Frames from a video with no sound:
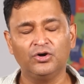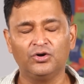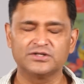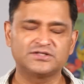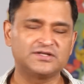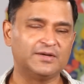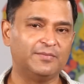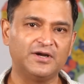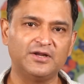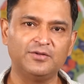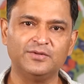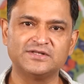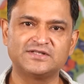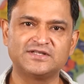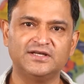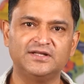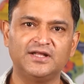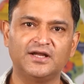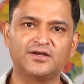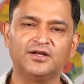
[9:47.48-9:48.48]
Or somebody will
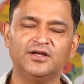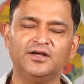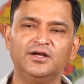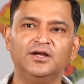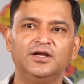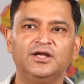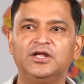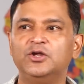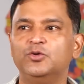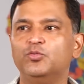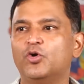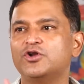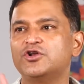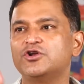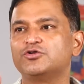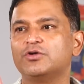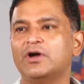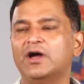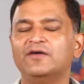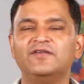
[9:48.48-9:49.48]
say that he
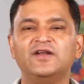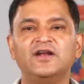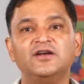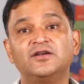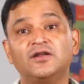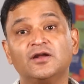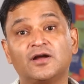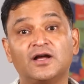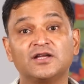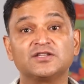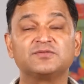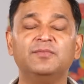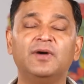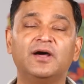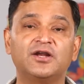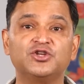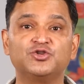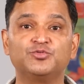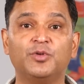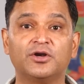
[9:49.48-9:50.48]
wanted to have an intercaste
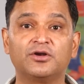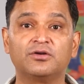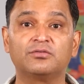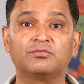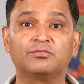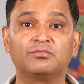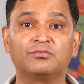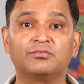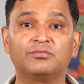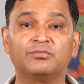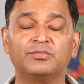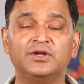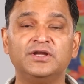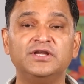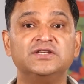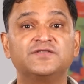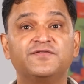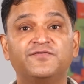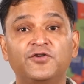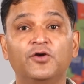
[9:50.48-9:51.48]
marriage, but
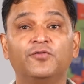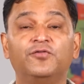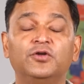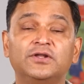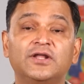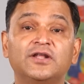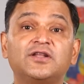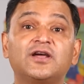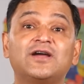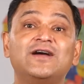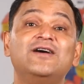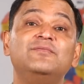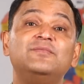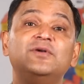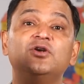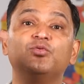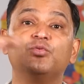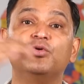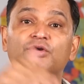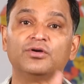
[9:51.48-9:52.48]
he's fearful that the
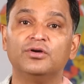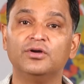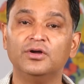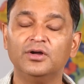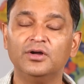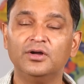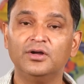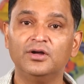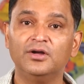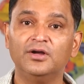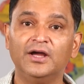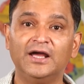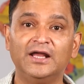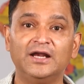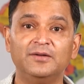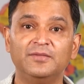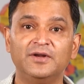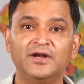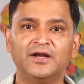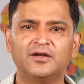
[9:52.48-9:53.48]
government would
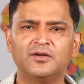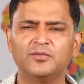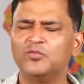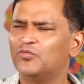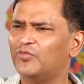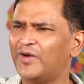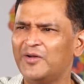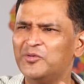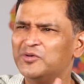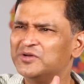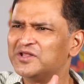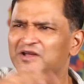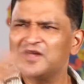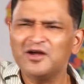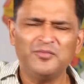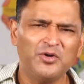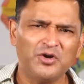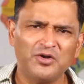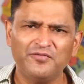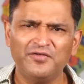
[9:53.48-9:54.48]
eliminate it. Why would the
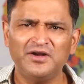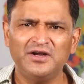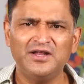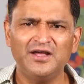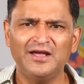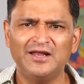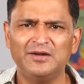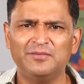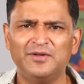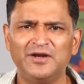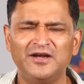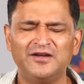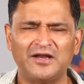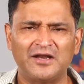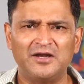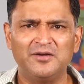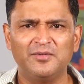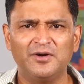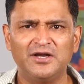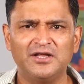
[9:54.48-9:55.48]
government of India eliminate
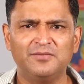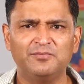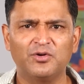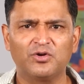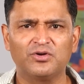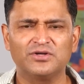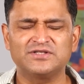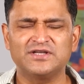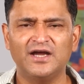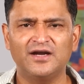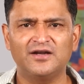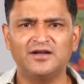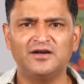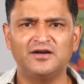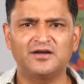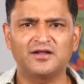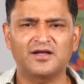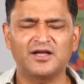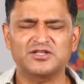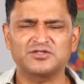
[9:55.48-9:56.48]
anybody because he had
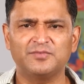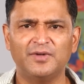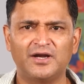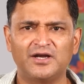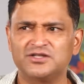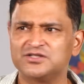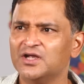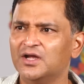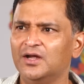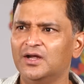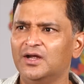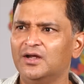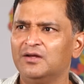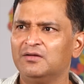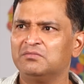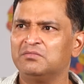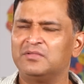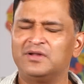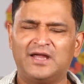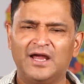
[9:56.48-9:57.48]
an intercaste marriage?
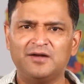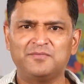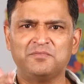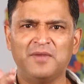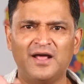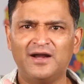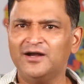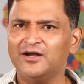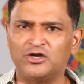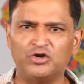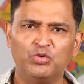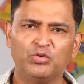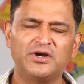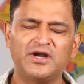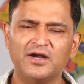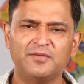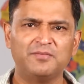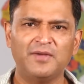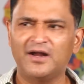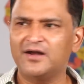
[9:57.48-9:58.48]
Get married, don't
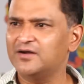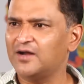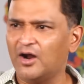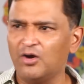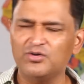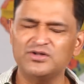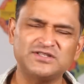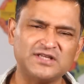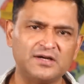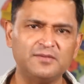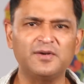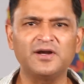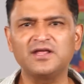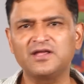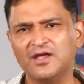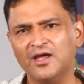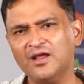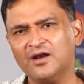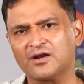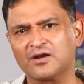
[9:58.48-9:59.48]
get married, how does anybody
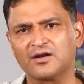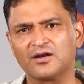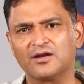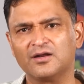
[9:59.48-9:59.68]
care?